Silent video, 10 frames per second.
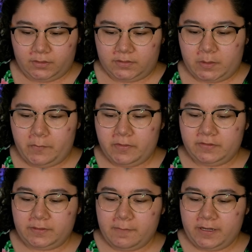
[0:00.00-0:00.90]
Some of
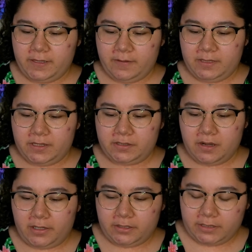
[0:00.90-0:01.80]
you submitted them in the
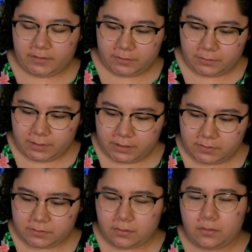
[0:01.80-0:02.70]
Naughty or Nice
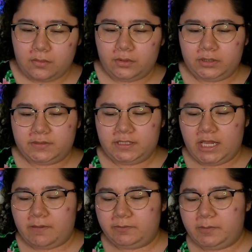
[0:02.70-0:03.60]
quiz, or
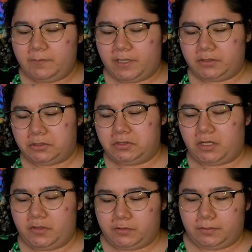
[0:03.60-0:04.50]
DM'd me
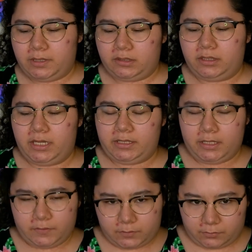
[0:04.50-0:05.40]
pictures on Twitter and
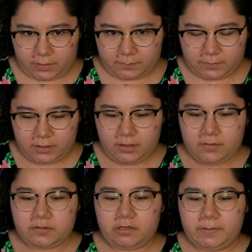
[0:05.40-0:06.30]
Instagram.
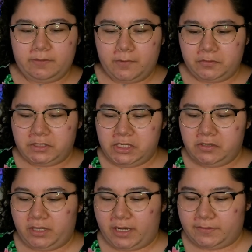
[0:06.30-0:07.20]
So we're gonna be roasting
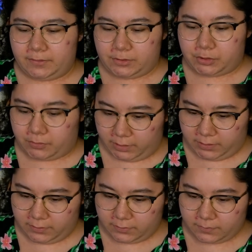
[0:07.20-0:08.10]
your guys'
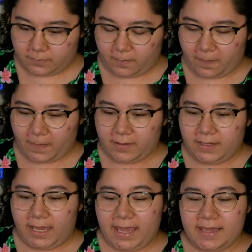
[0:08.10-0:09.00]
trees,
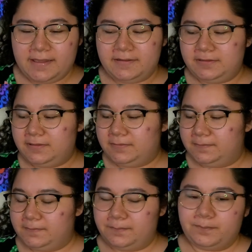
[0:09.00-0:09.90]
and
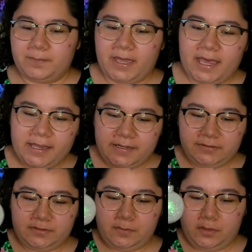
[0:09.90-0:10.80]
adding
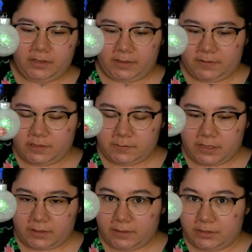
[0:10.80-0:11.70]
some more custom
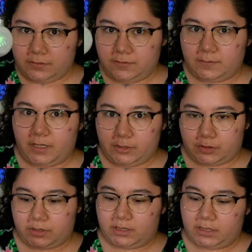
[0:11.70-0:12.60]
decorations to my
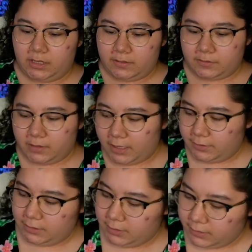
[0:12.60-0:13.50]
tree. So
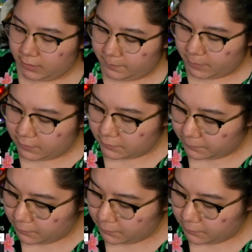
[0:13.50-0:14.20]
last year, I painted a